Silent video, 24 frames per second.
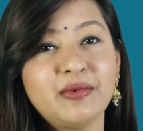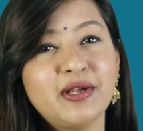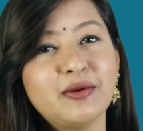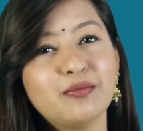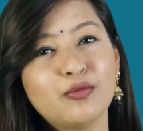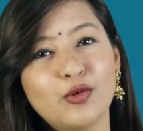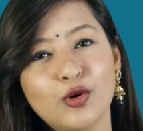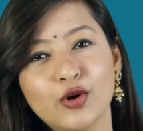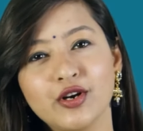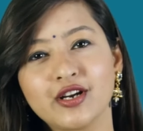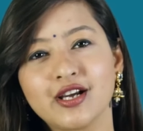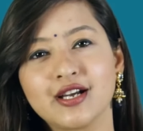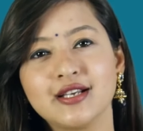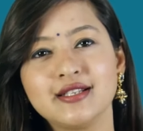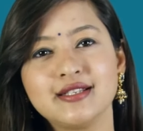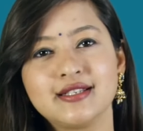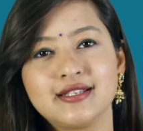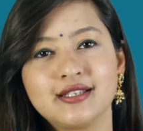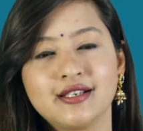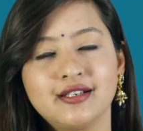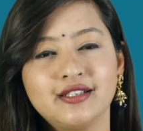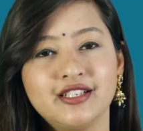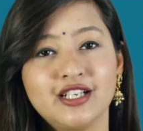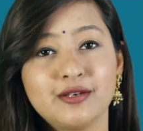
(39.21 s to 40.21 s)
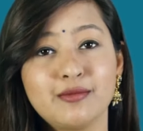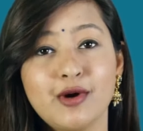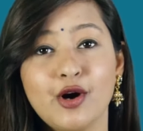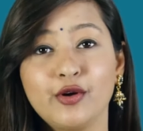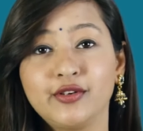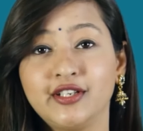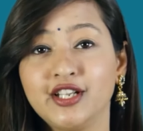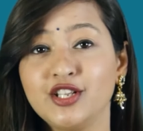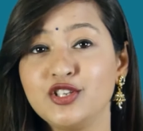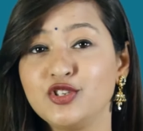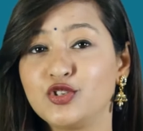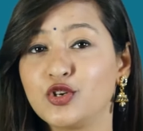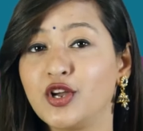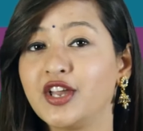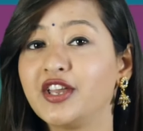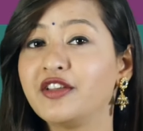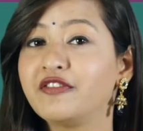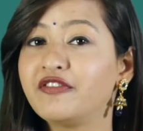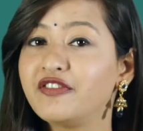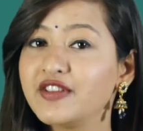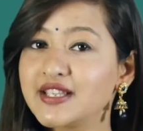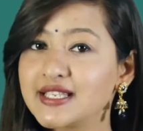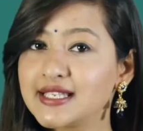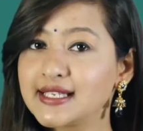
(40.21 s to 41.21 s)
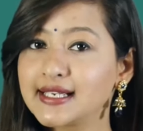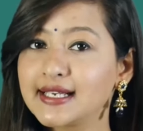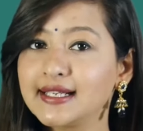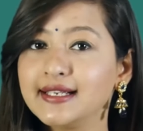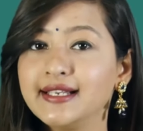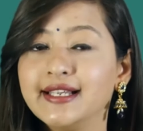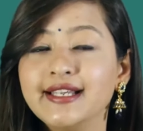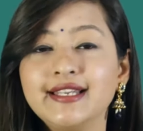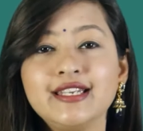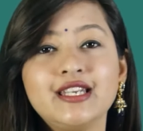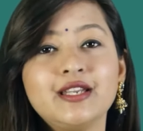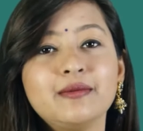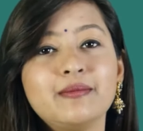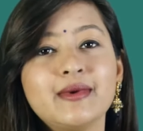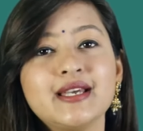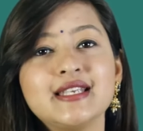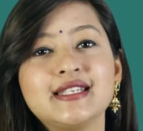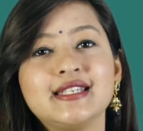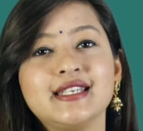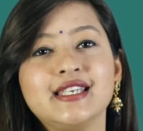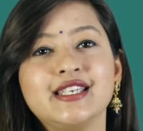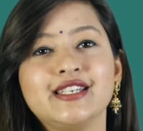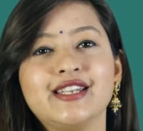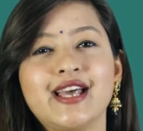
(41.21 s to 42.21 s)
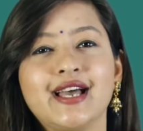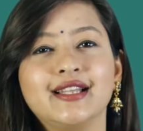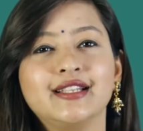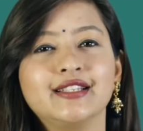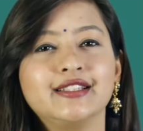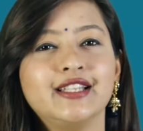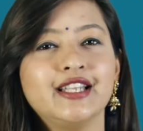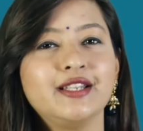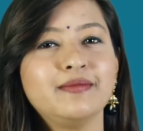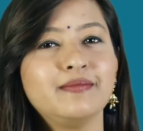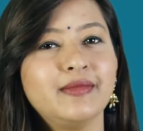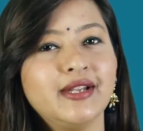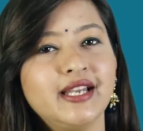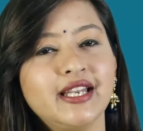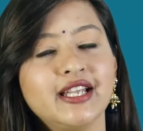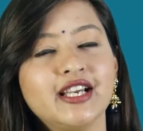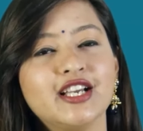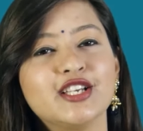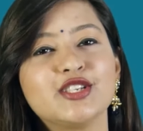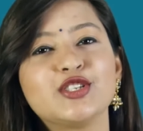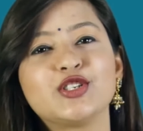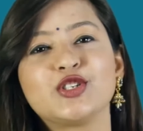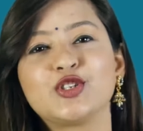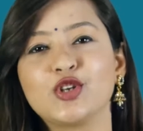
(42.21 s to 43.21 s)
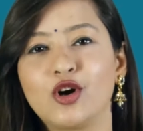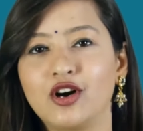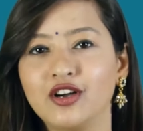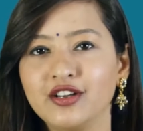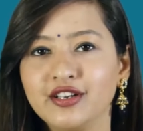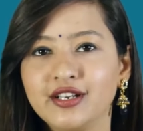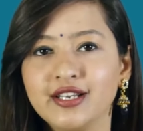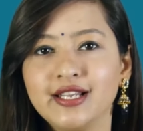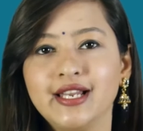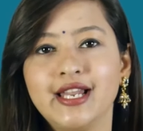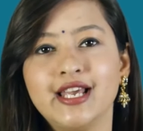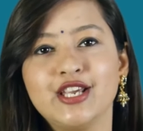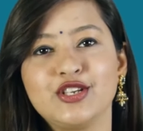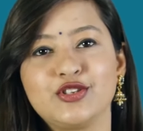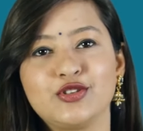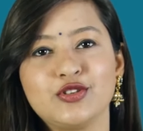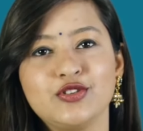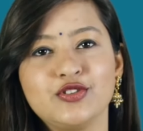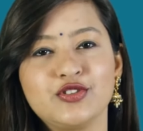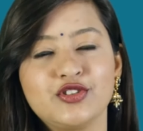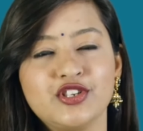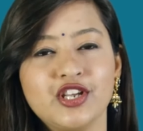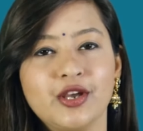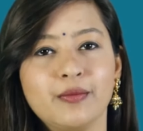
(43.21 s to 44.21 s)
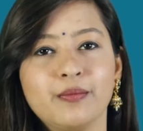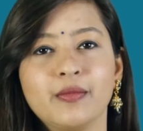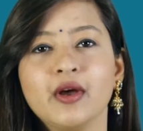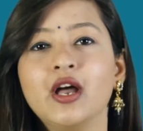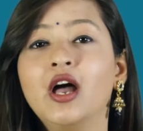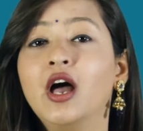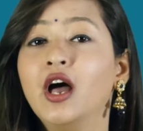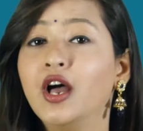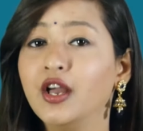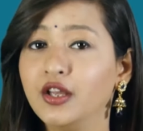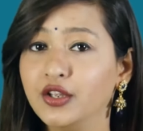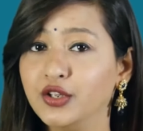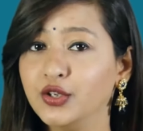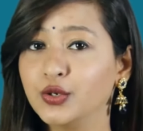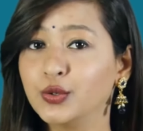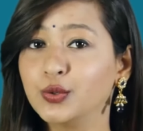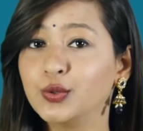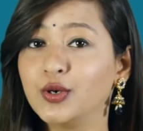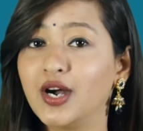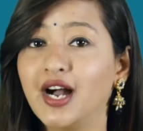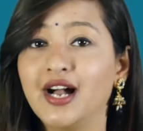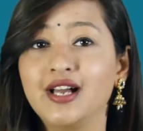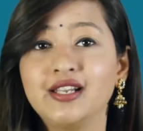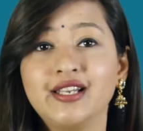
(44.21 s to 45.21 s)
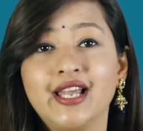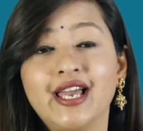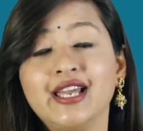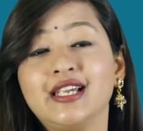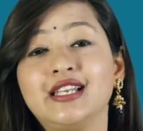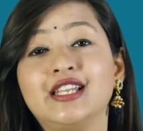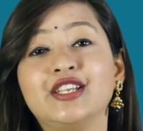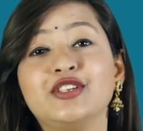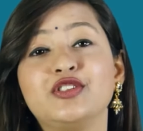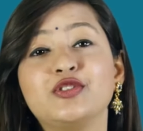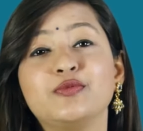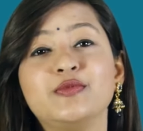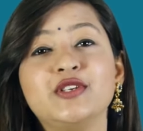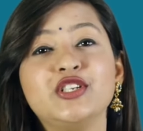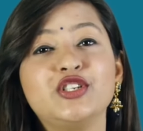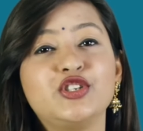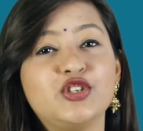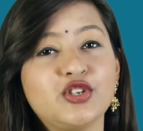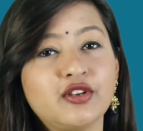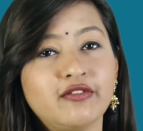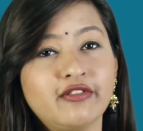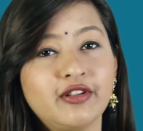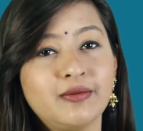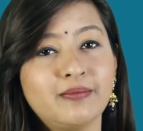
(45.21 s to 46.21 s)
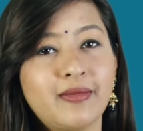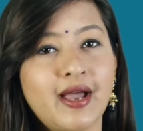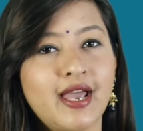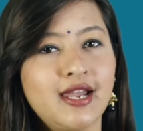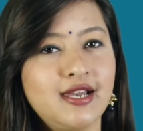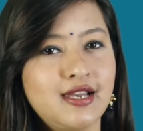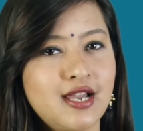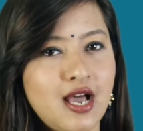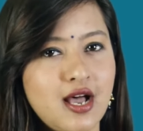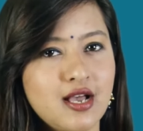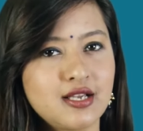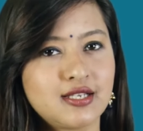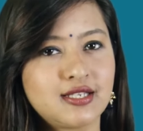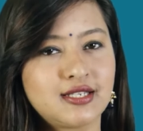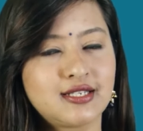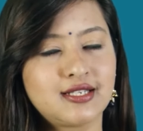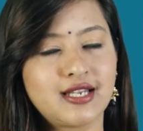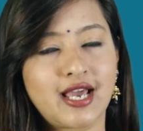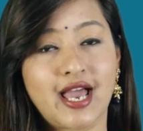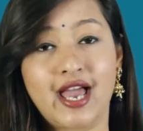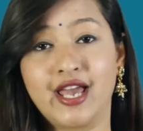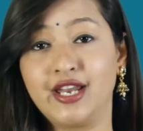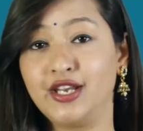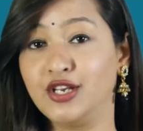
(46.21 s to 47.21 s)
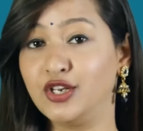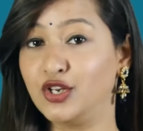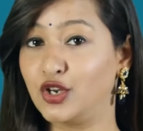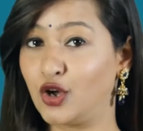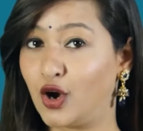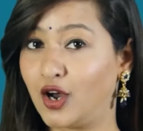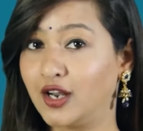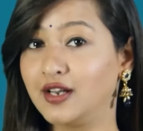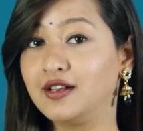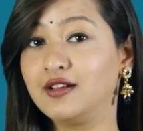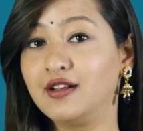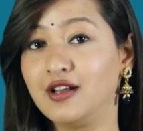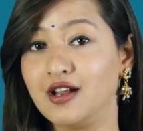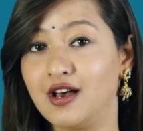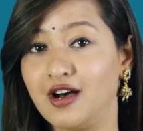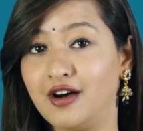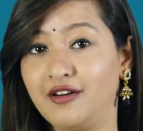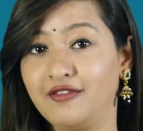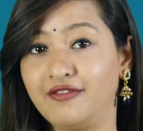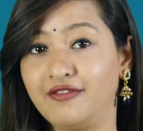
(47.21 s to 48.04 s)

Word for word: be more concerned about enjoying physical intimacy rather than building a strong relationship. You are likely to be driven by lust and not love.